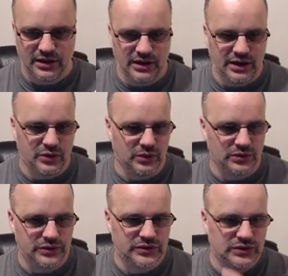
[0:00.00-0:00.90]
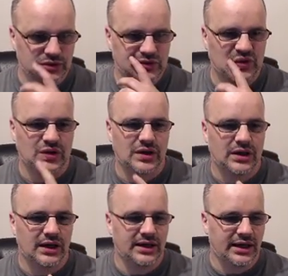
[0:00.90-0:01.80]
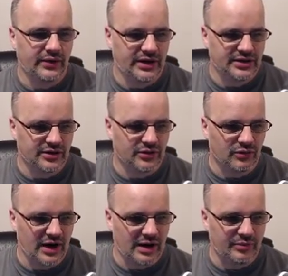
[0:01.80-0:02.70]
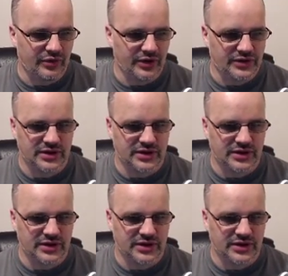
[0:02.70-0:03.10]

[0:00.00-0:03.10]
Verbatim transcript: Equals, and now I need to grab this.